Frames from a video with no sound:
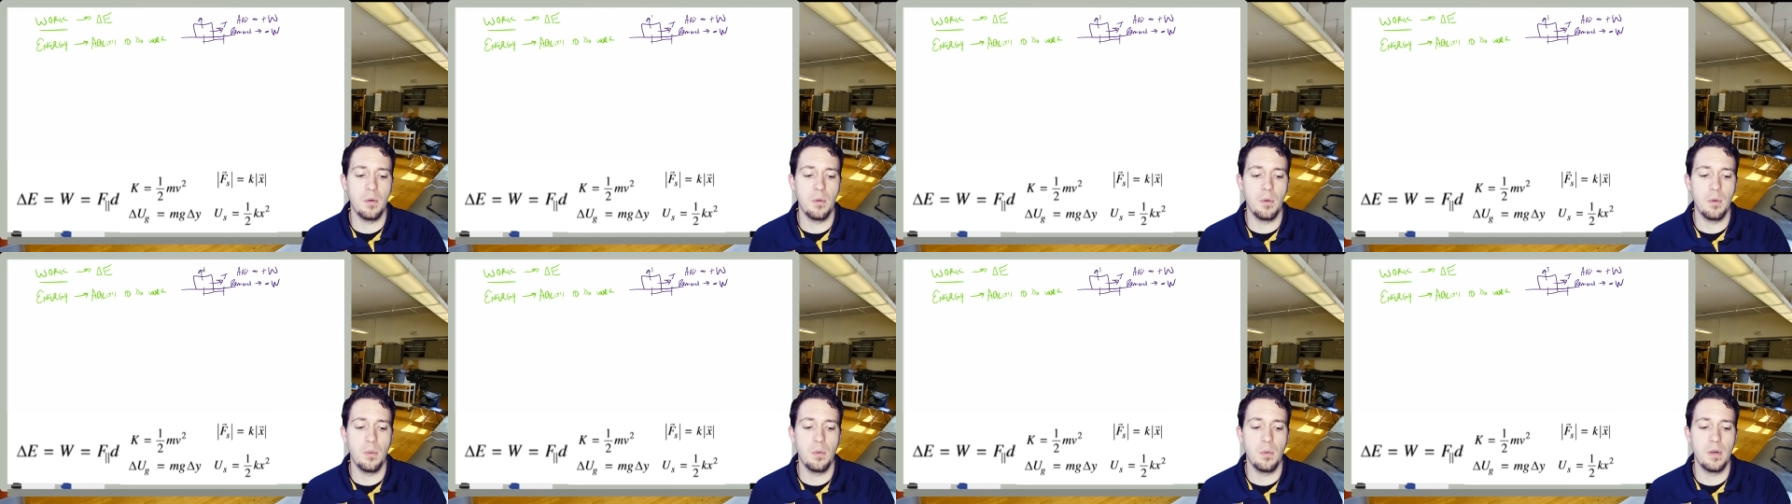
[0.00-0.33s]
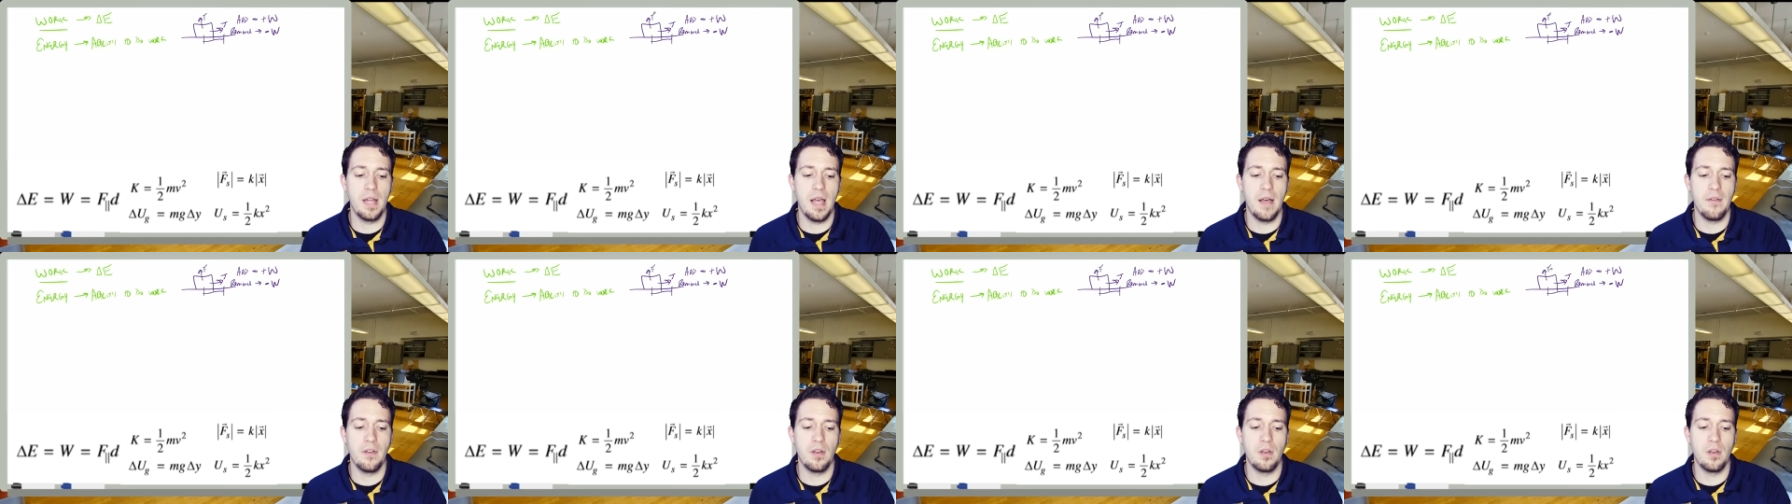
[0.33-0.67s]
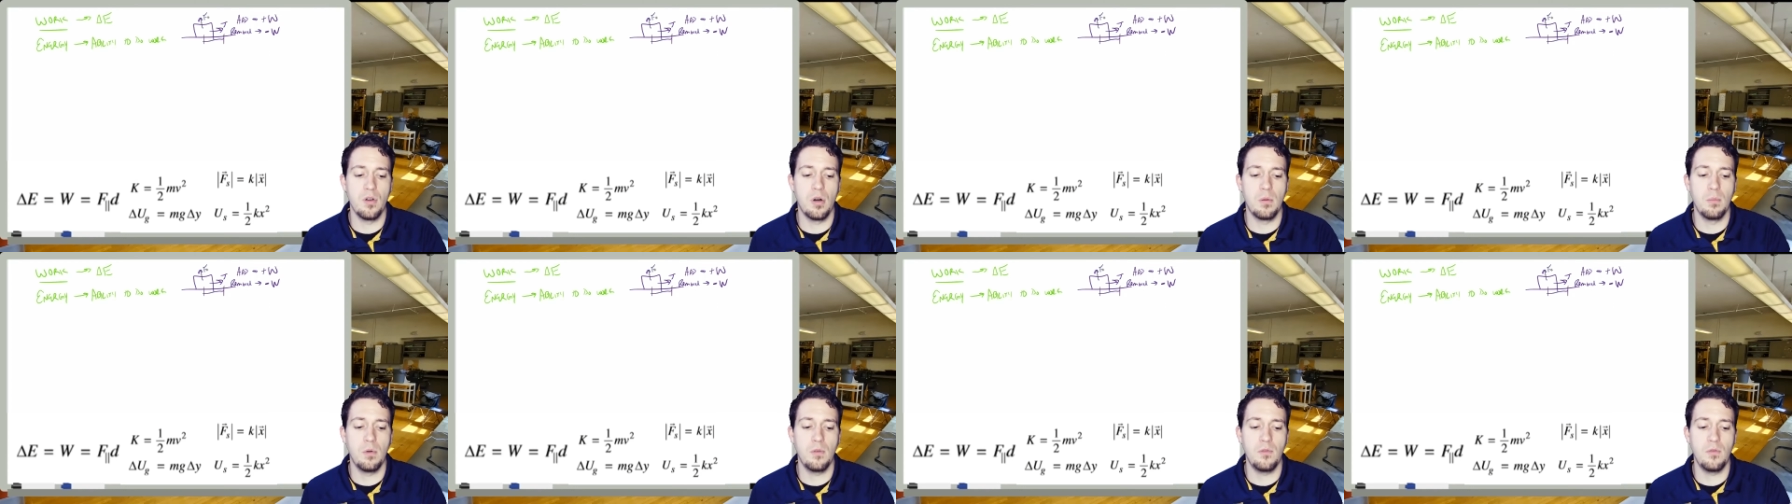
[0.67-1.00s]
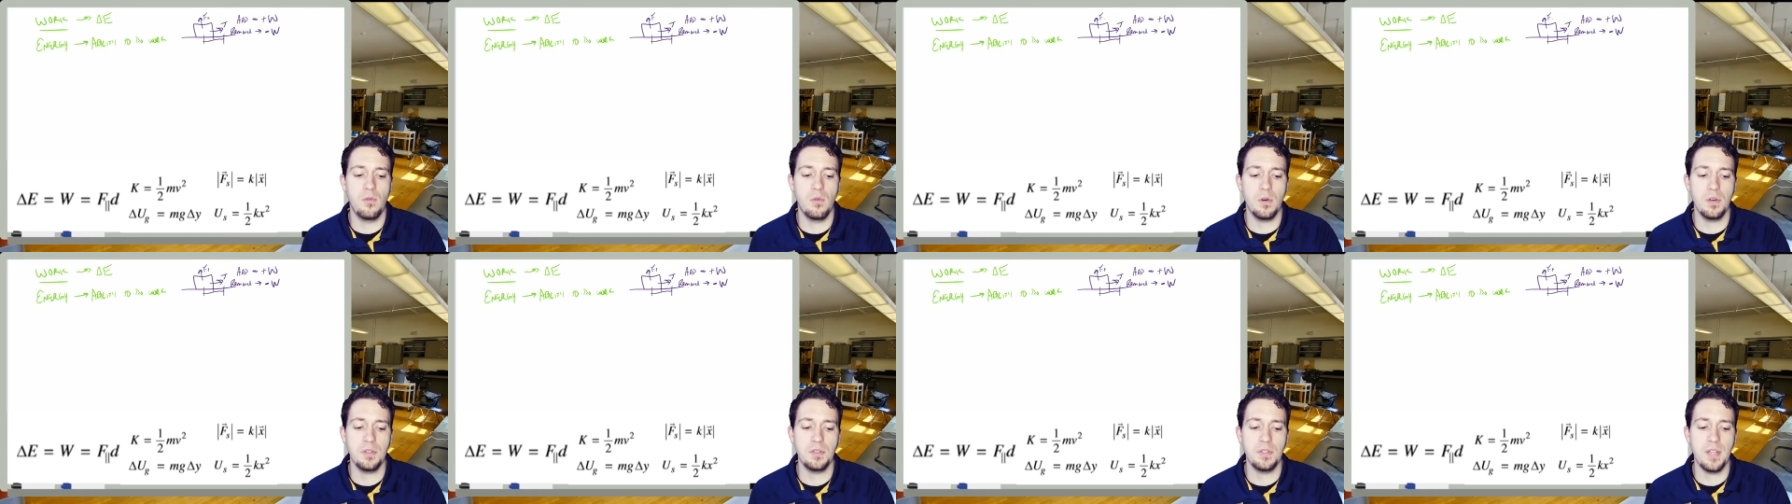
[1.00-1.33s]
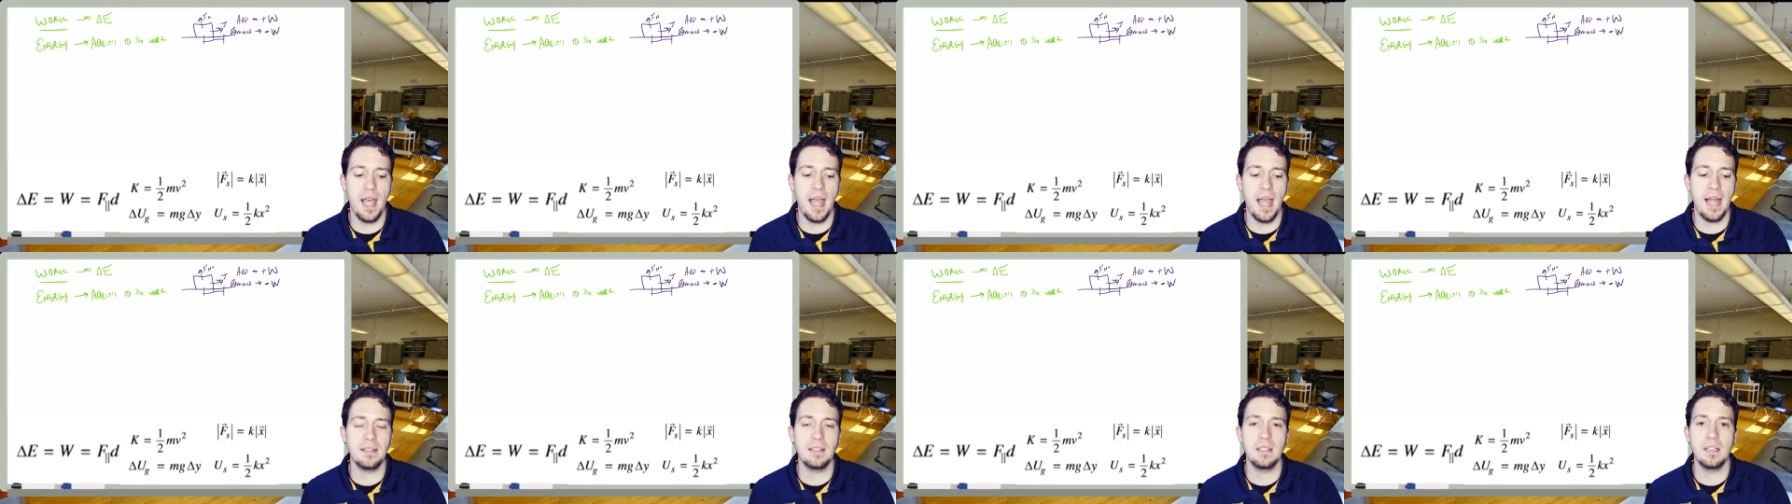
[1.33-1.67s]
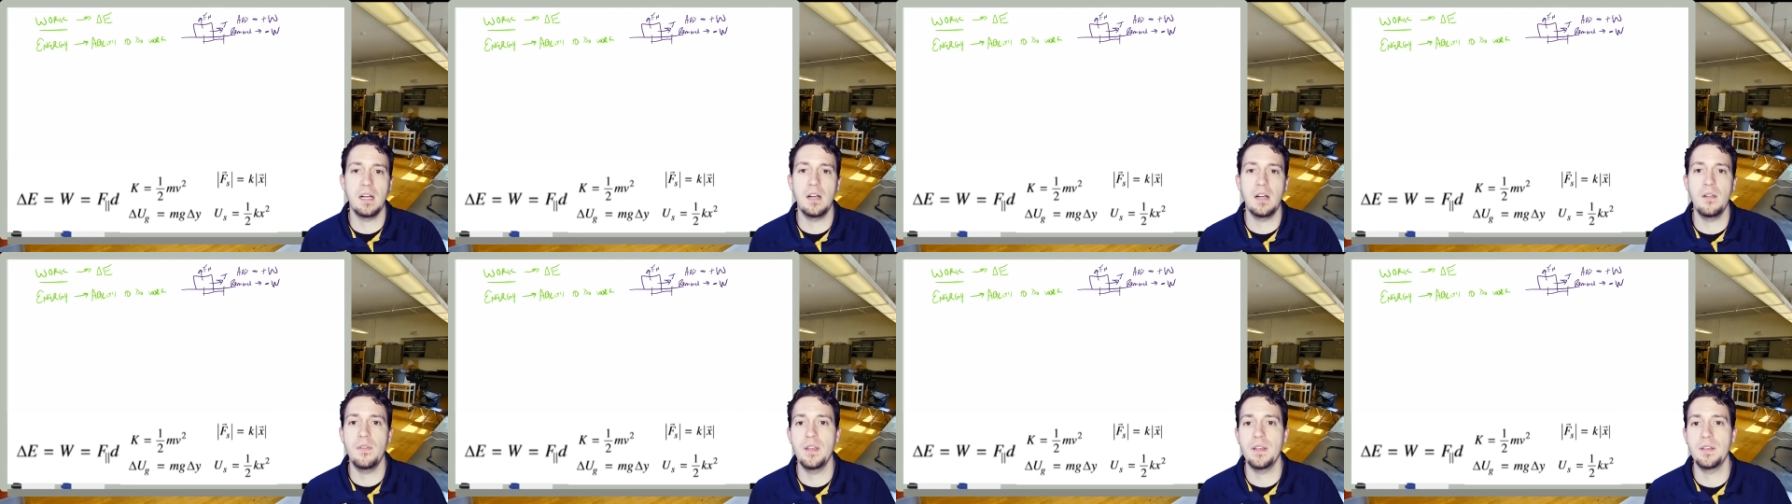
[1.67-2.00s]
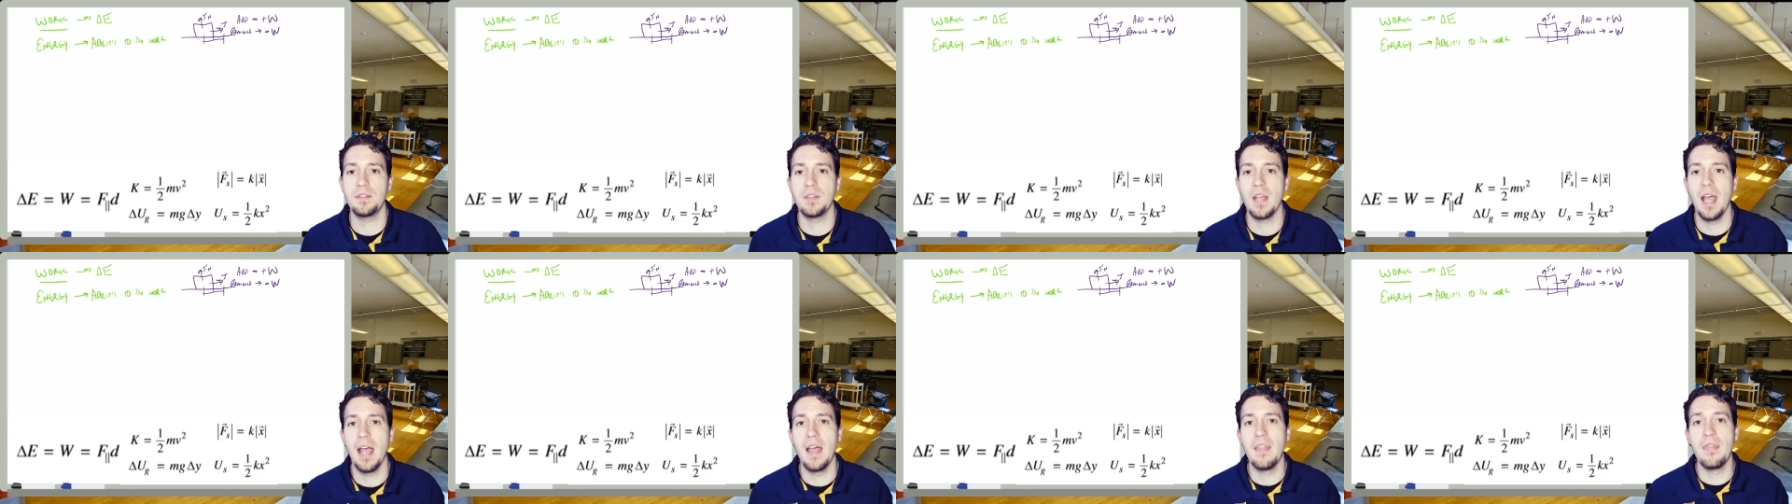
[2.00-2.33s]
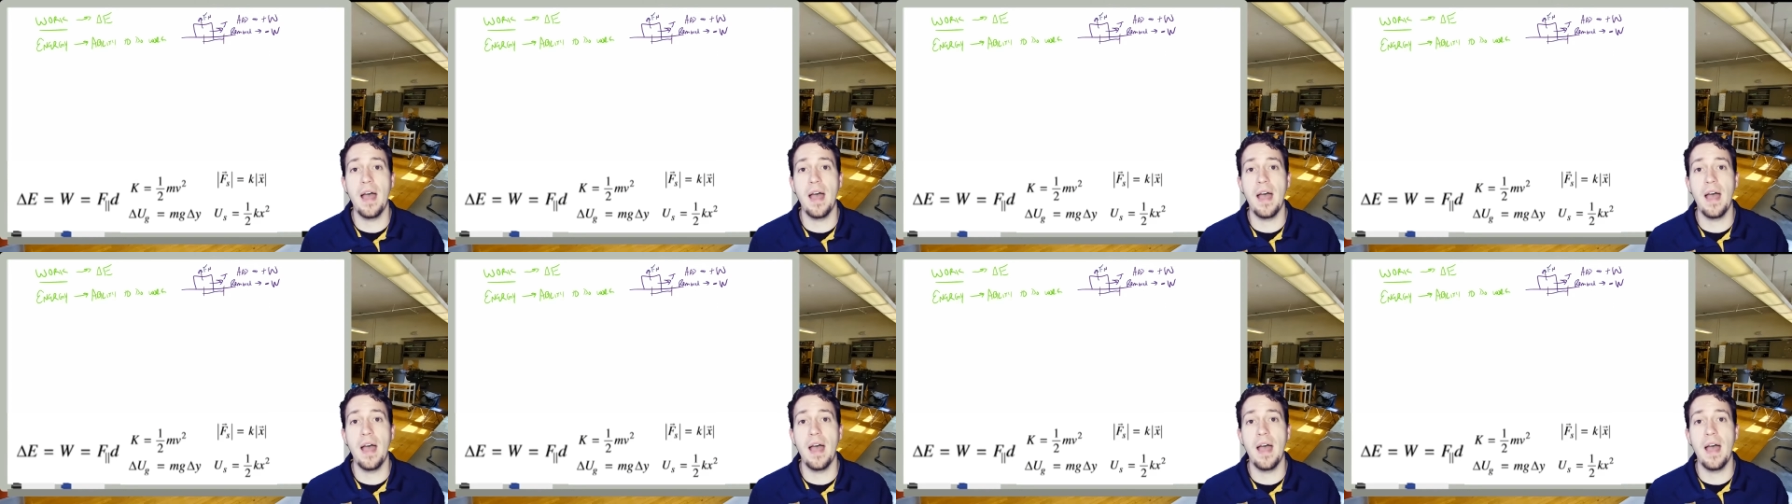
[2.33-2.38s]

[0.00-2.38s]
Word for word: we would have a normal force acting on this,